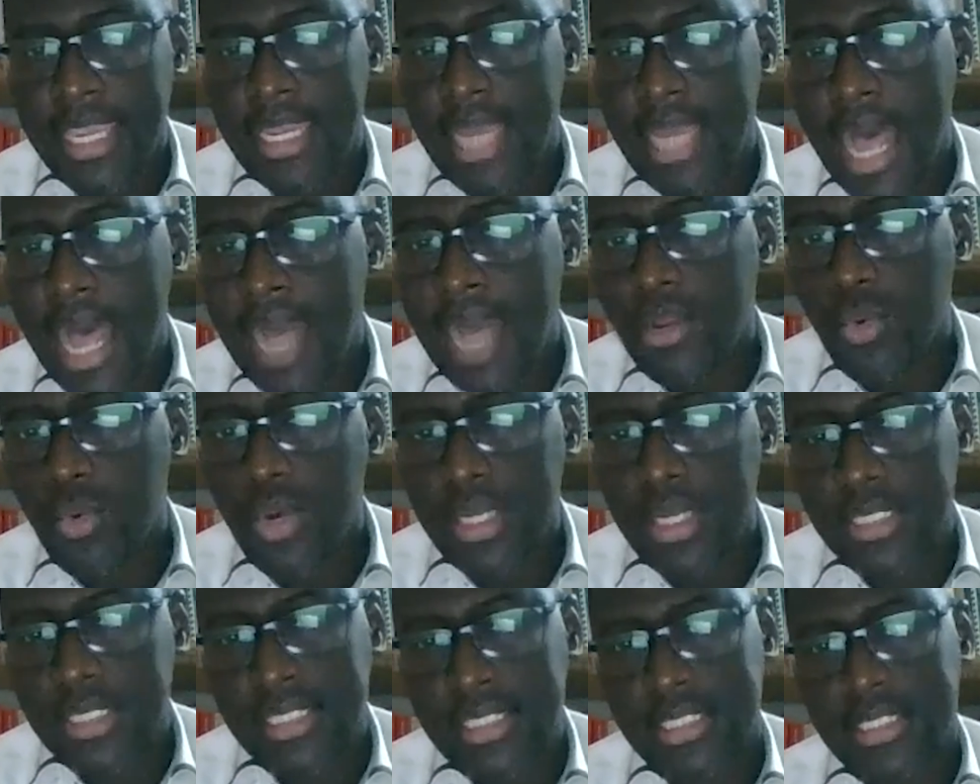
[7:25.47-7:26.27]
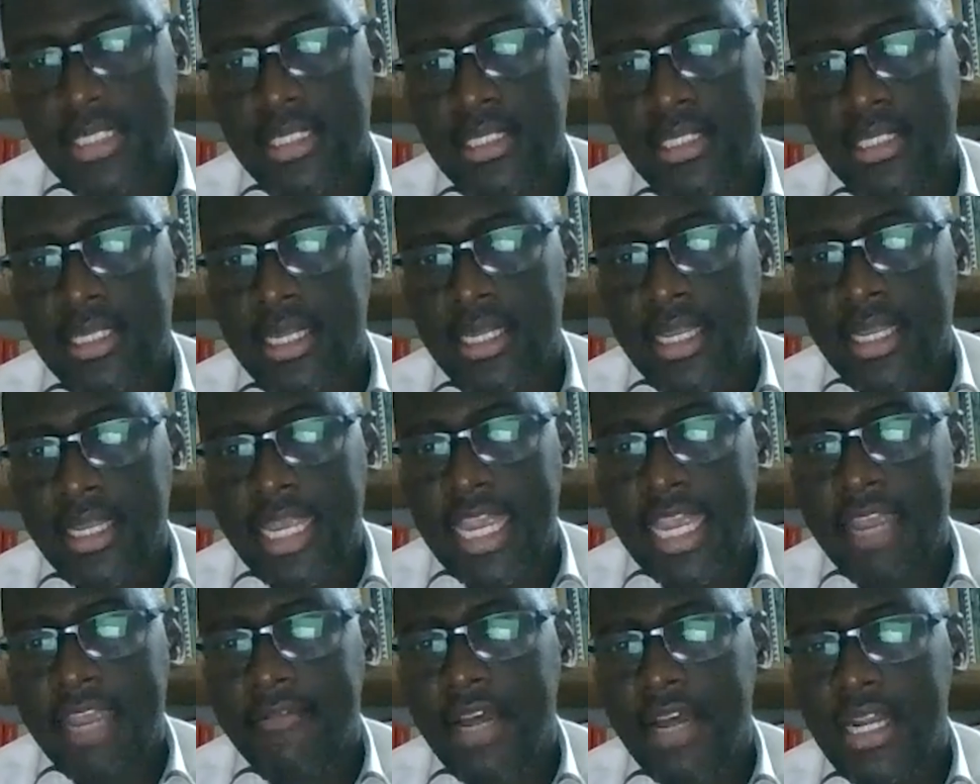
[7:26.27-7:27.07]
In other words,
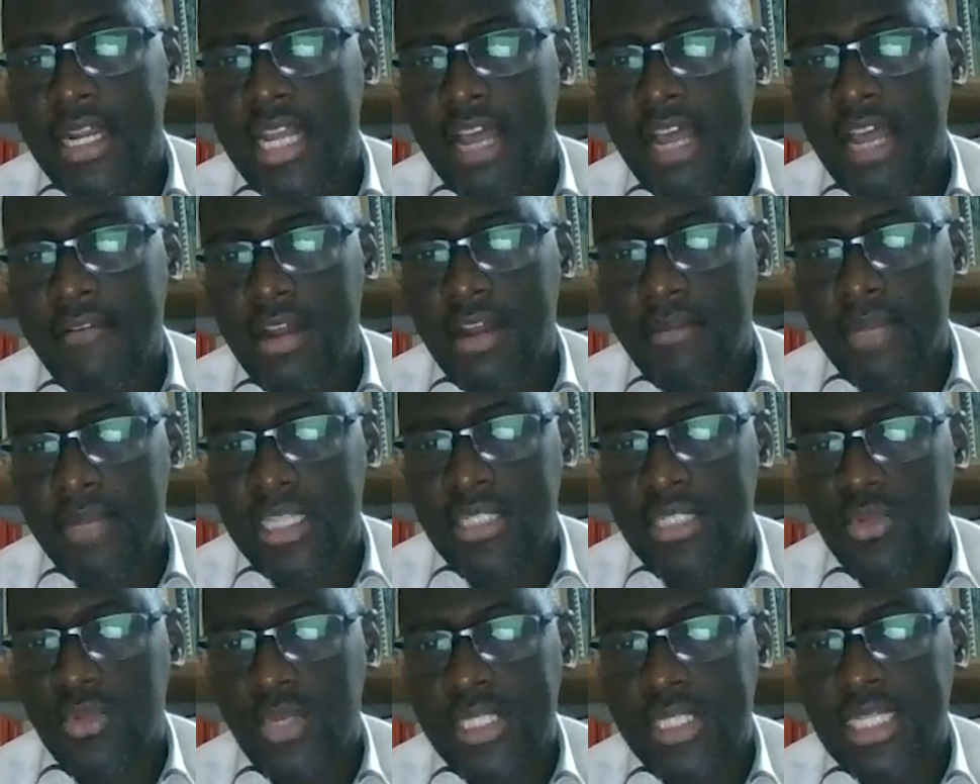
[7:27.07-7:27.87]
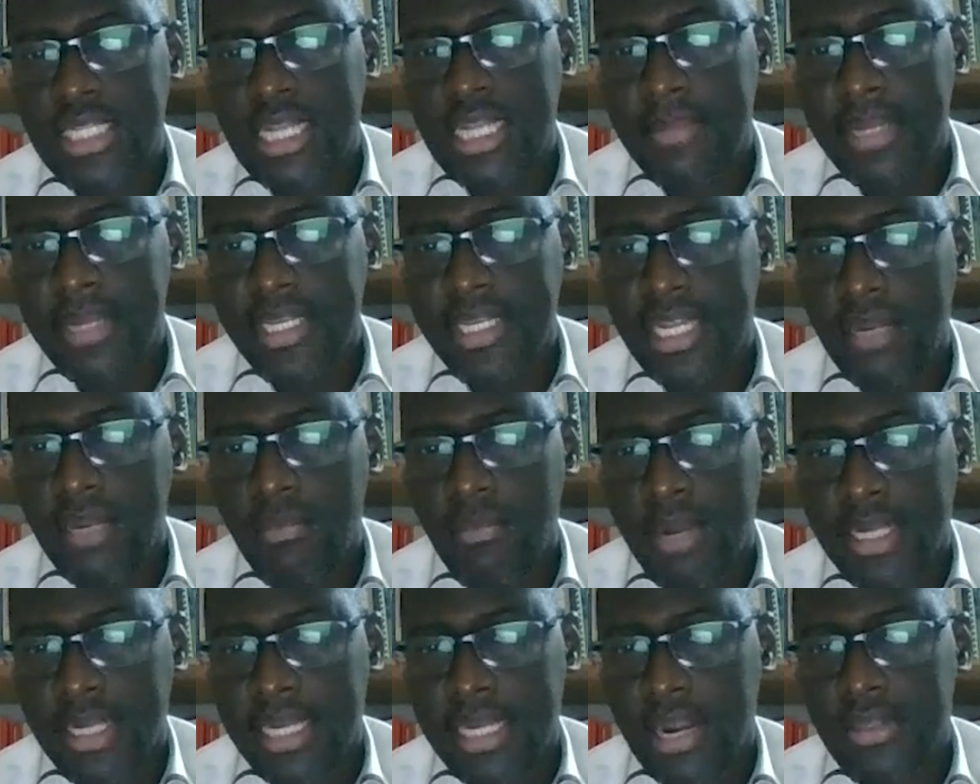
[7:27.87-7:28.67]
even governments with
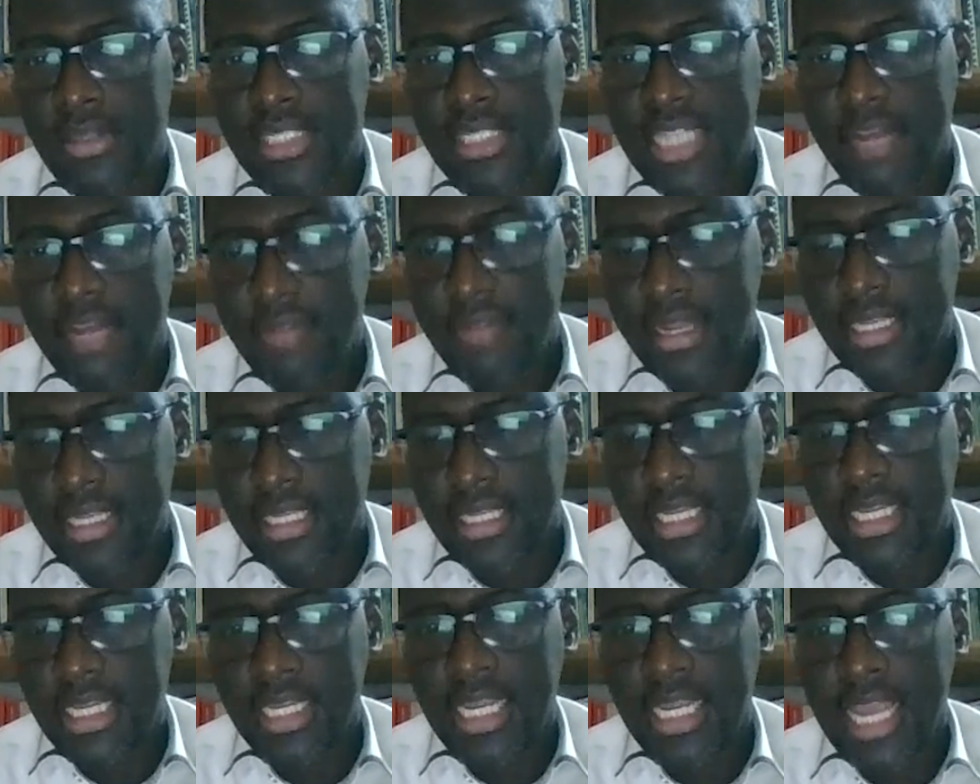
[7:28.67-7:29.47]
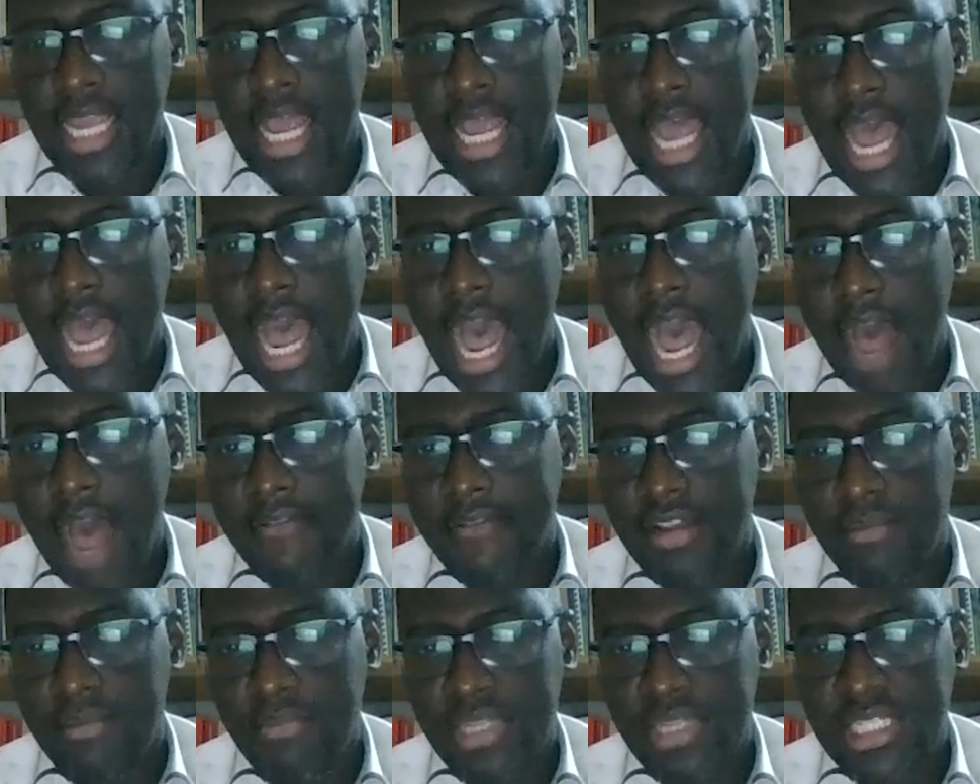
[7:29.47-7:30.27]
limited monetary sovereignty
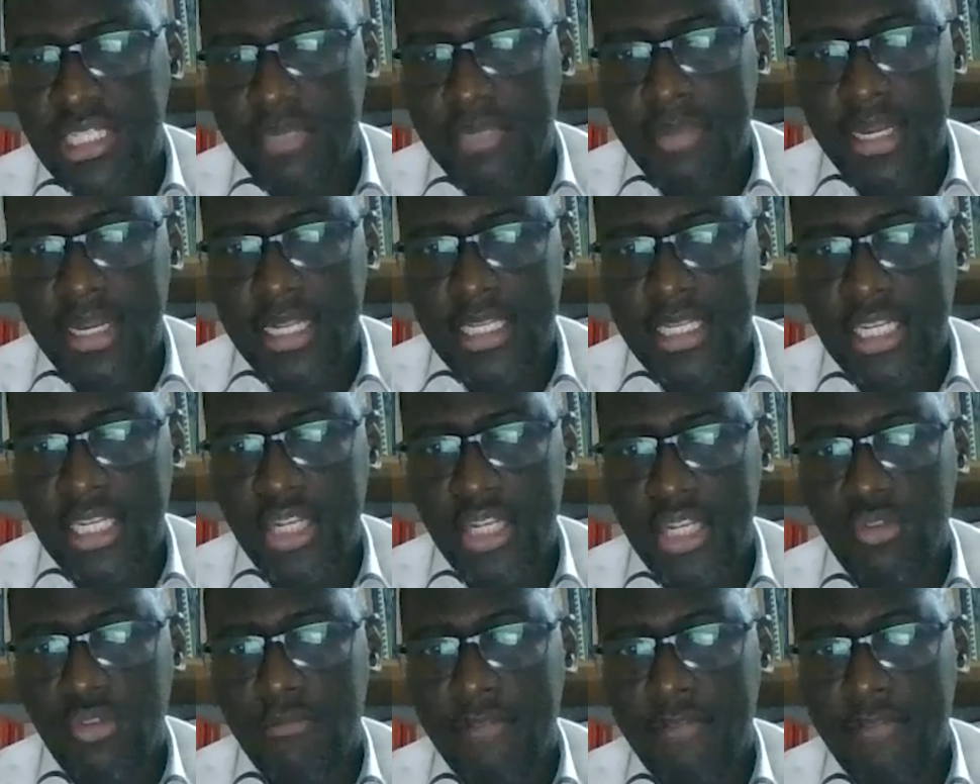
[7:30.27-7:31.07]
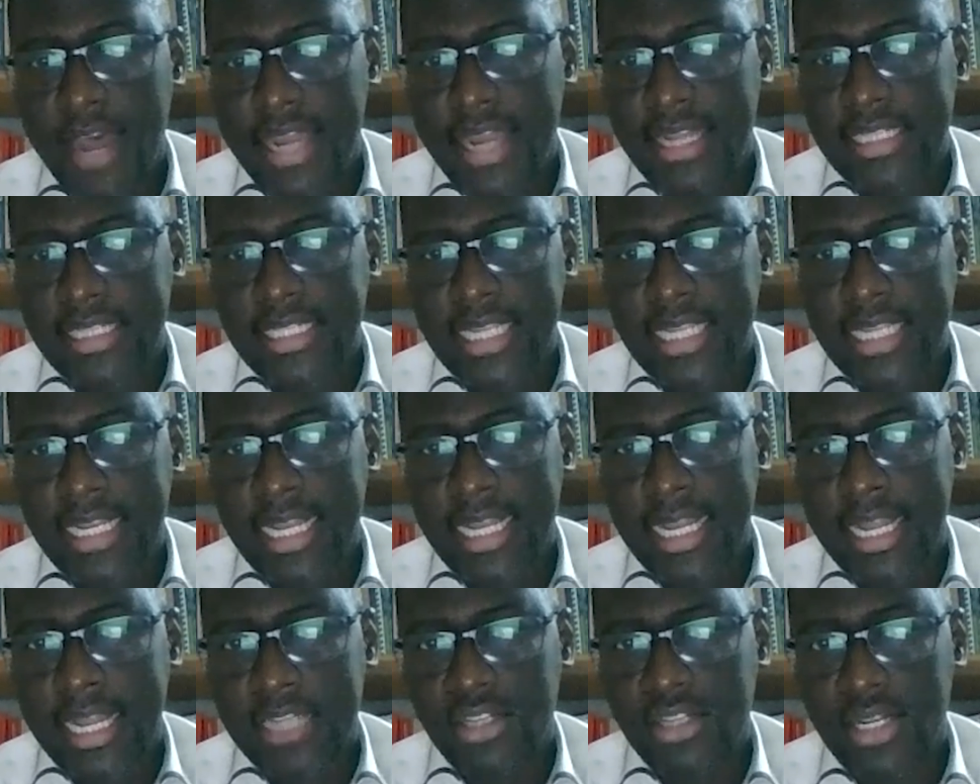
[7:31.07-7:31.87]
have the possibility to finance
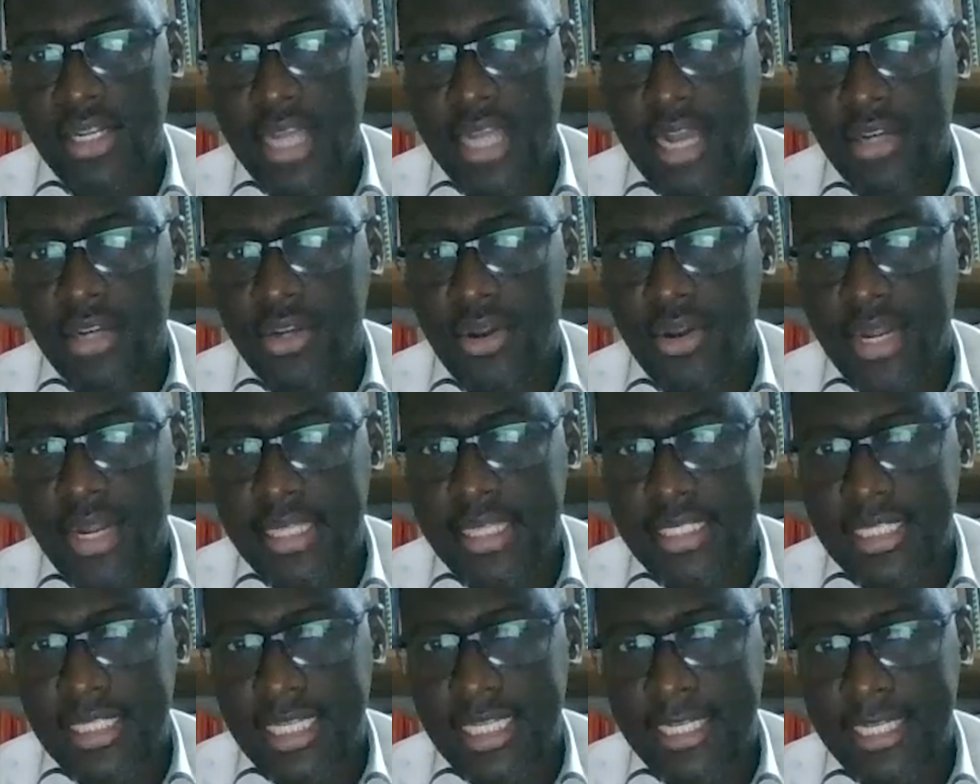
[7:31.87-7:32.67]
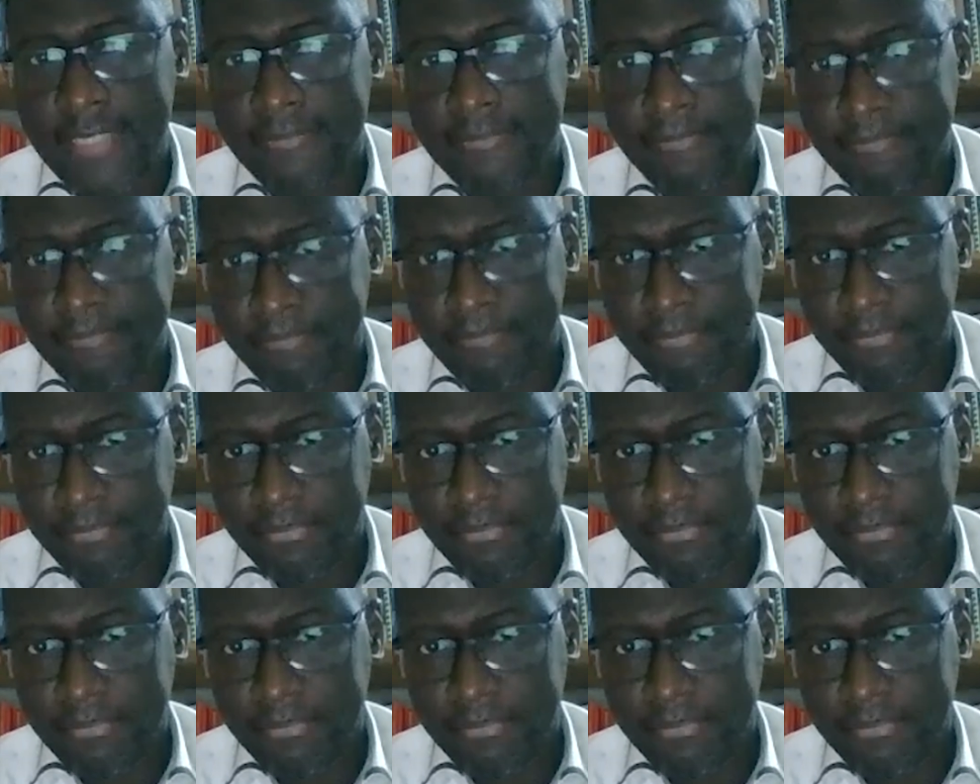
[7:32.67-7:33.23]
in the national currency